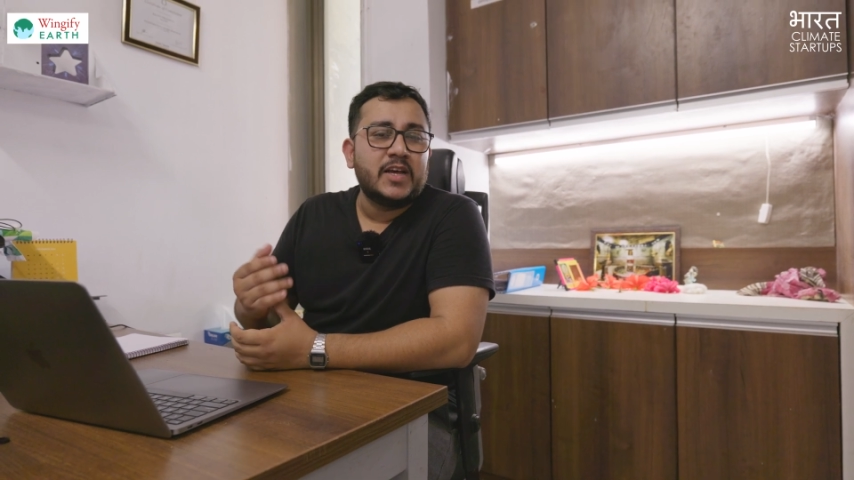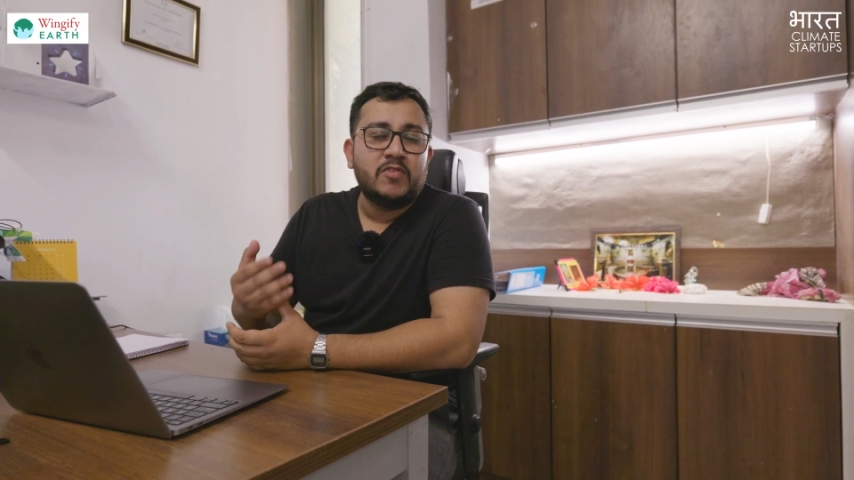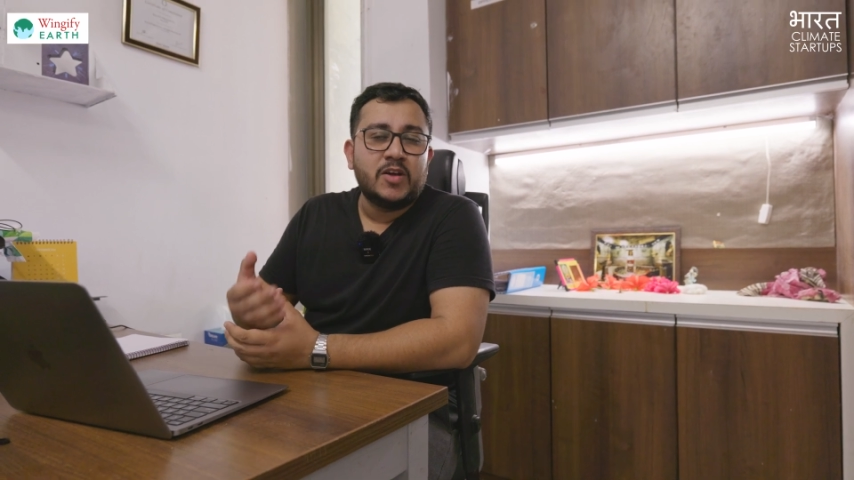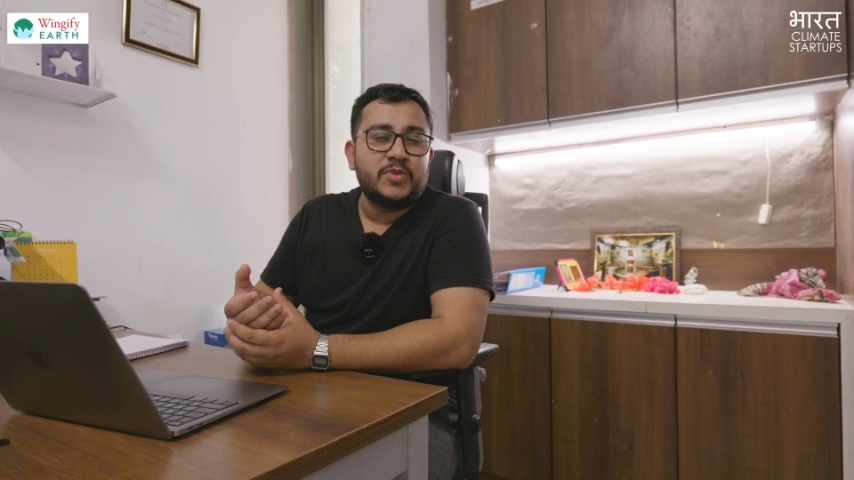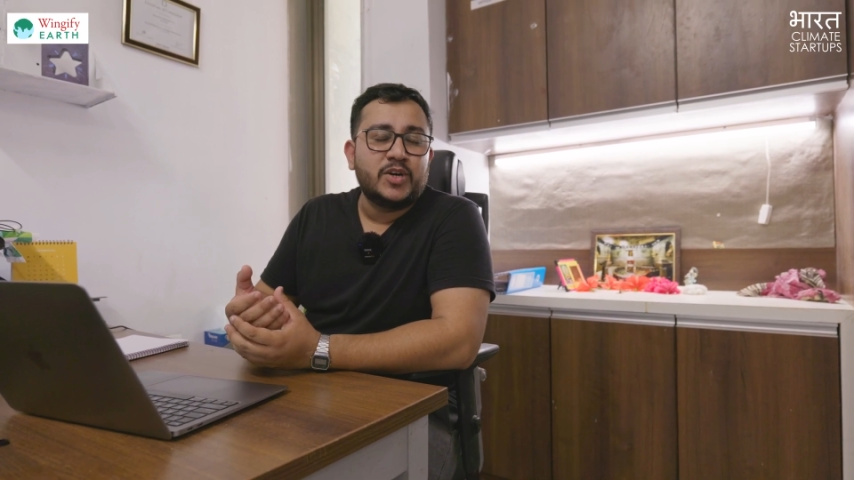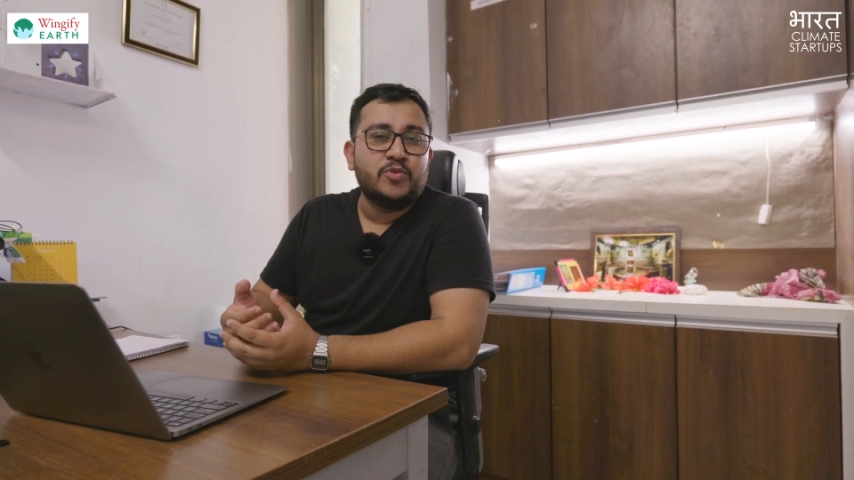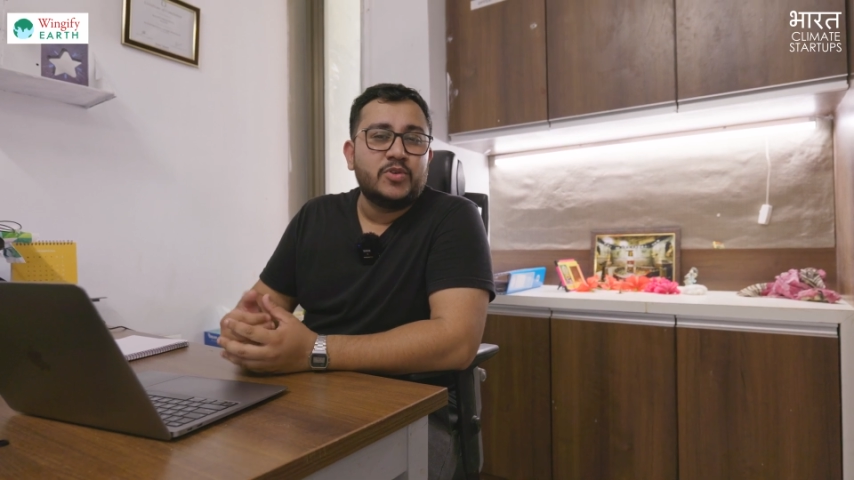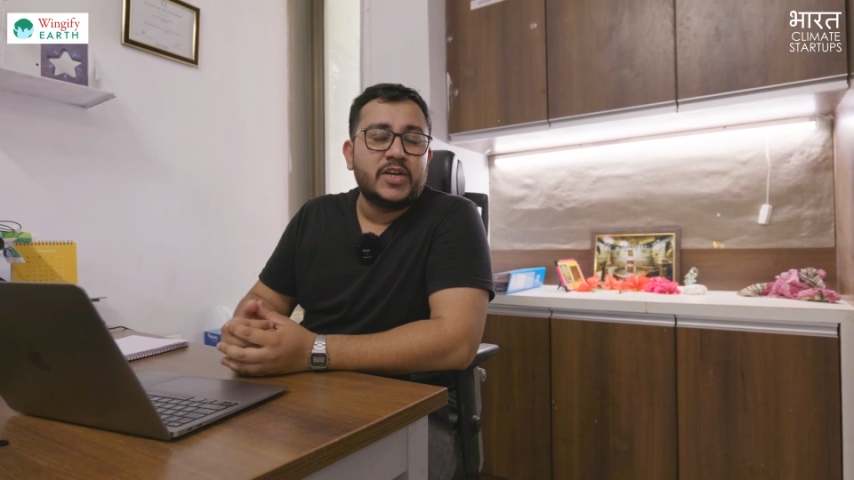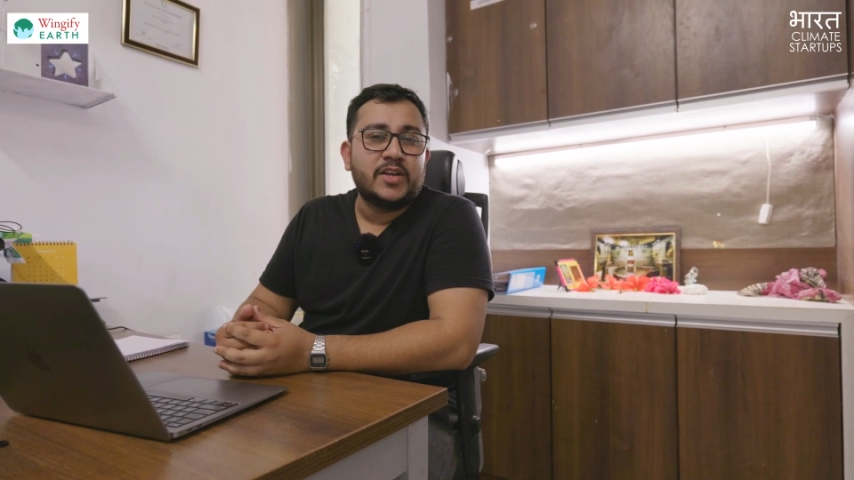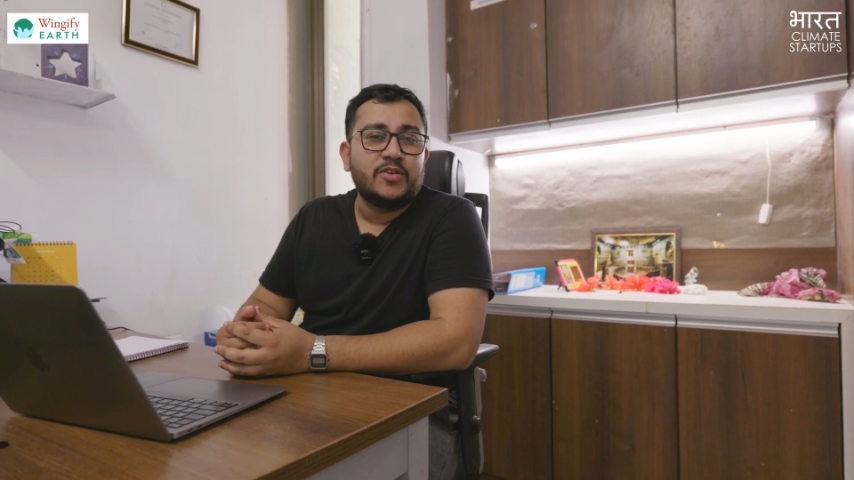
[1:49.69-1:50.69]
We developed the
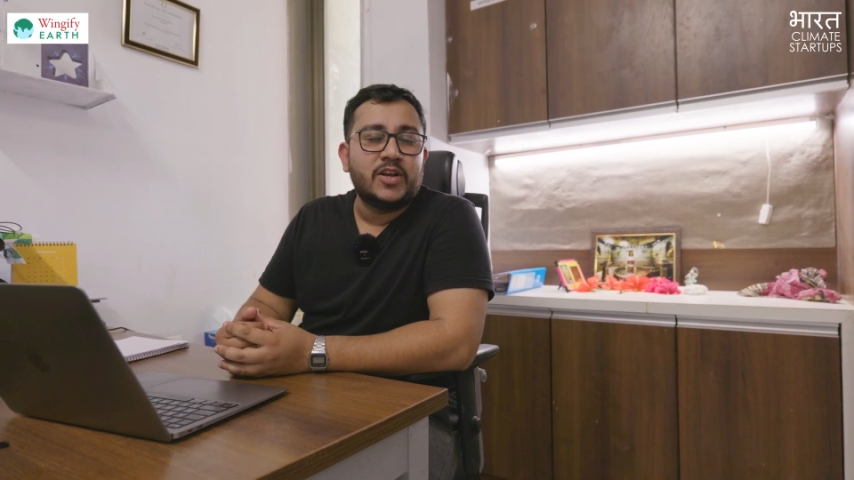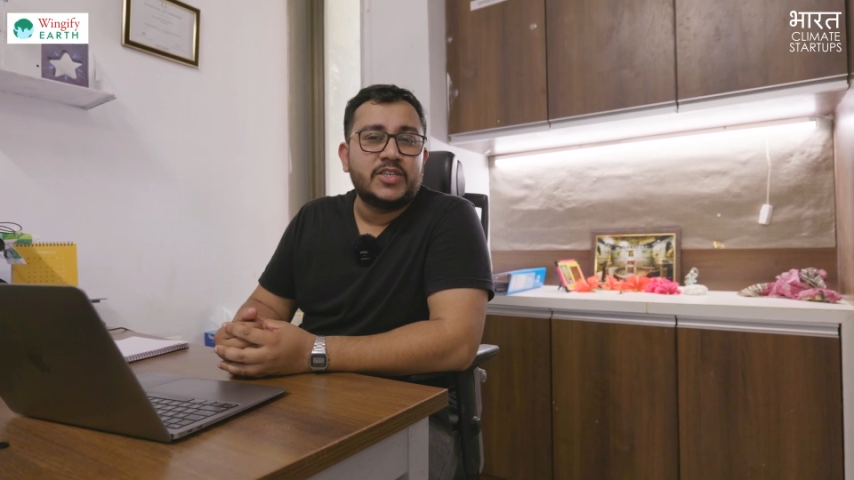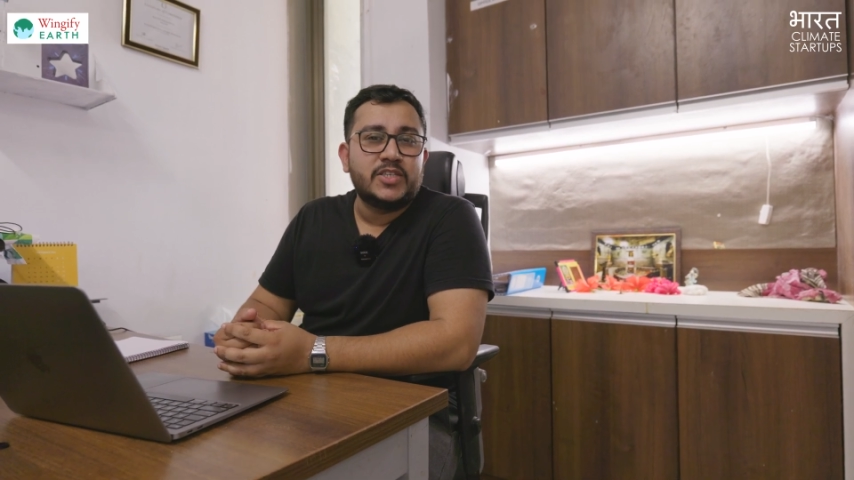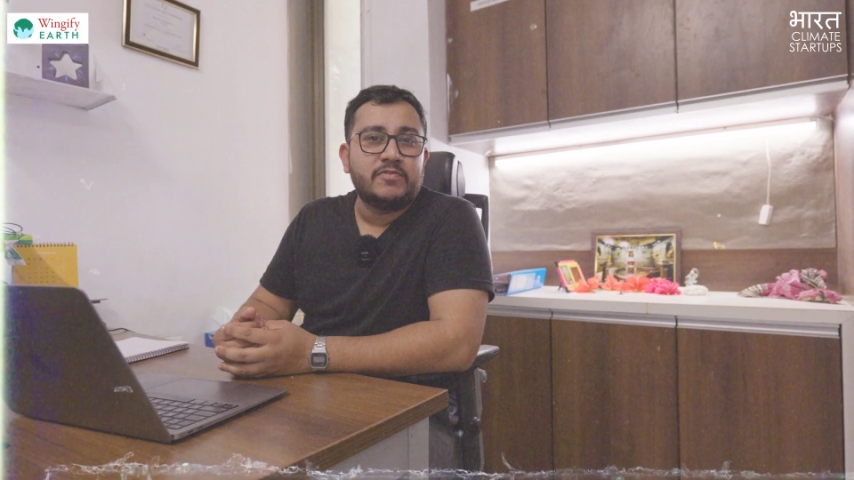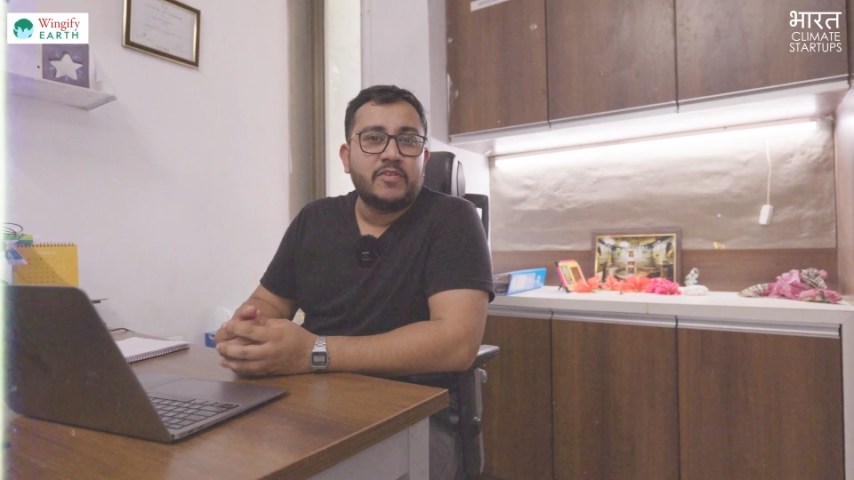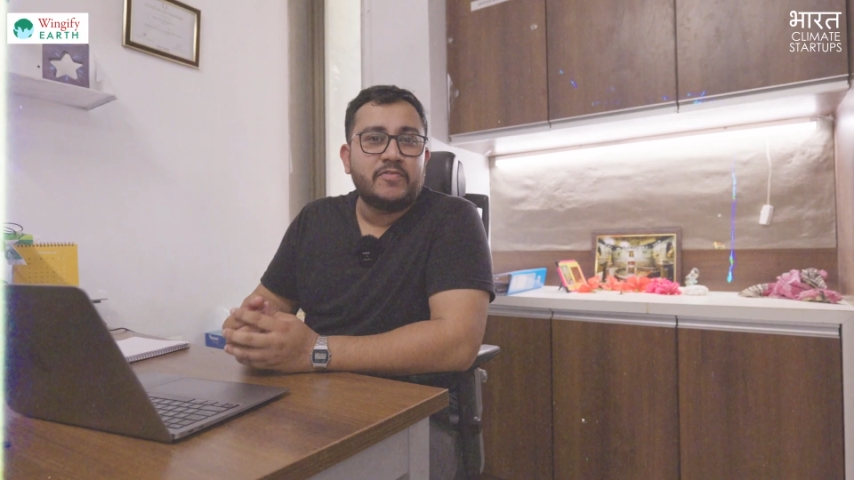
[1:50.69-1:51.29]
core technology. We